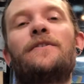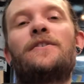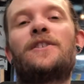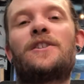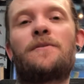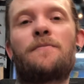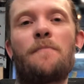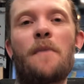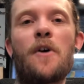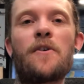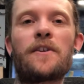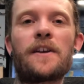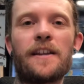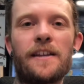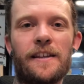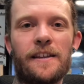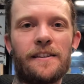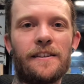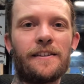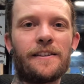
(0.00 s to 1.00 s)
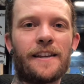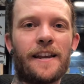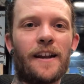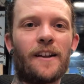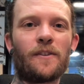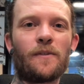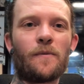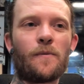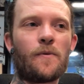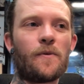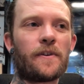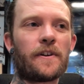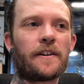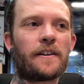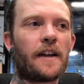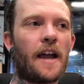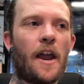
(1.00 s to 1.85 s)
smoke any of this out of the water.